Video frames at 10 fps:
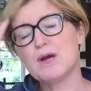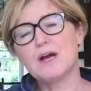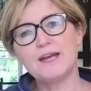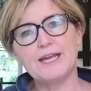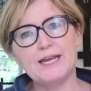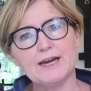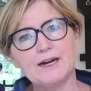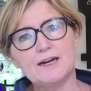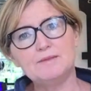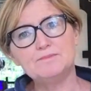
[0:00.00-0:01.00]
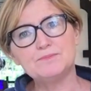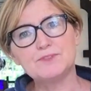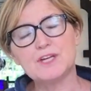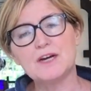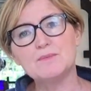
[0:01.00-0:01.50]
my
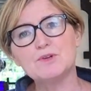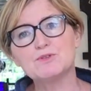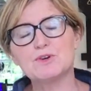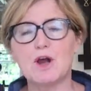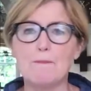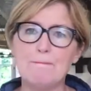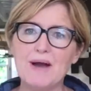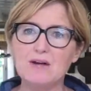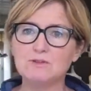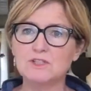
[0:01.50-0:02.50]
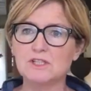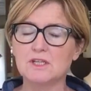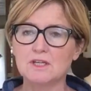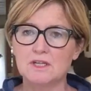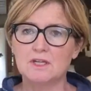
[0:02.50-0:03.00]
timer for about
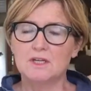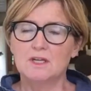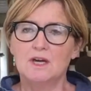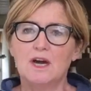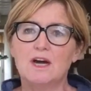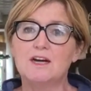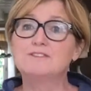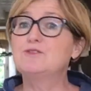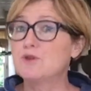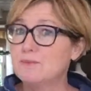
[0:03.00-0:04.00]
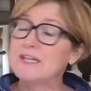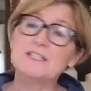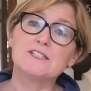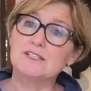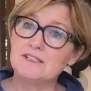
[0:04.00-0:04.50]
40
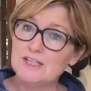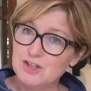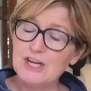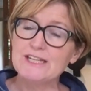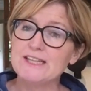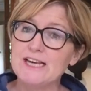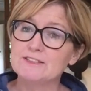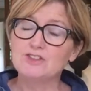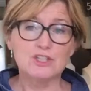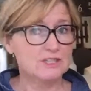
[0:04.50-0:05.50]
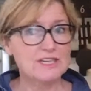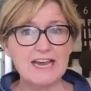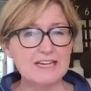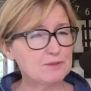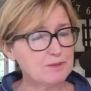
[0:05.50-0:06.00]
minutes and check it then just in
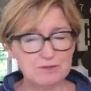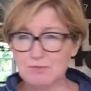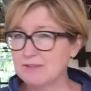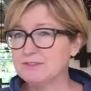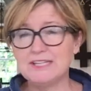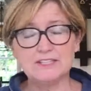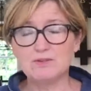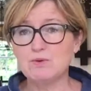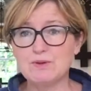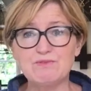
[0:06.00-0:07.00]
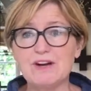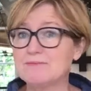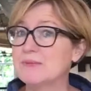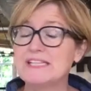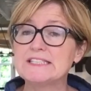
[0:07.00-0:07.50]
case, but roughly it's
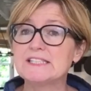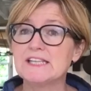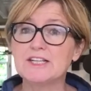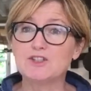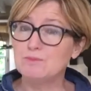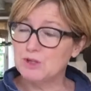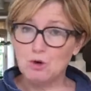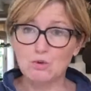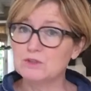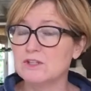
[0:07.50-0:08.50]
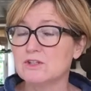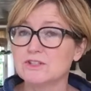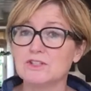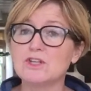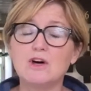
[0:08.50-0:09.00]
45 minutes. It should be golden
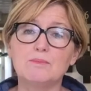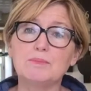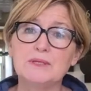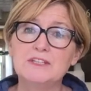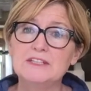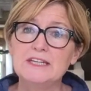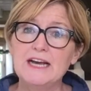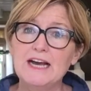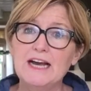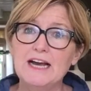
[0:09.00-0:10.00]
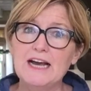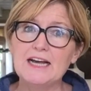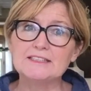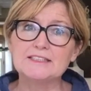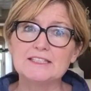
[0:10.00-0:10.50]
on the top.
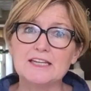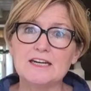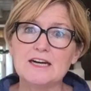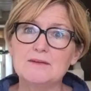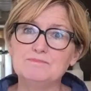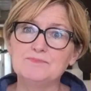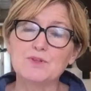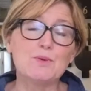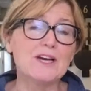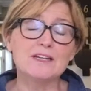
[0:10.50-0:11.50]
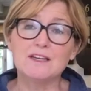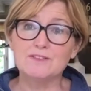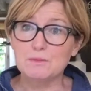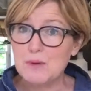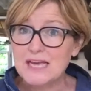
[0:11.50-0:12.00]
And the way I
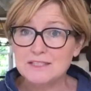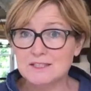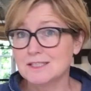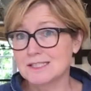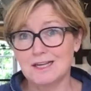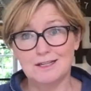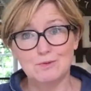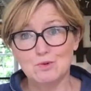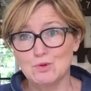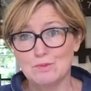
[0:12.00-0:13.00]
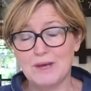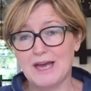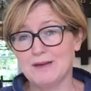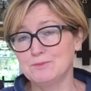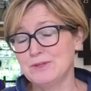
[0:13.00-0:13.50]
love it best is slightly warm
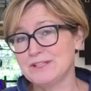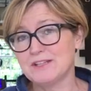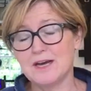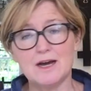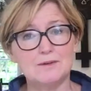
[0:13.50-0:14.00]
and with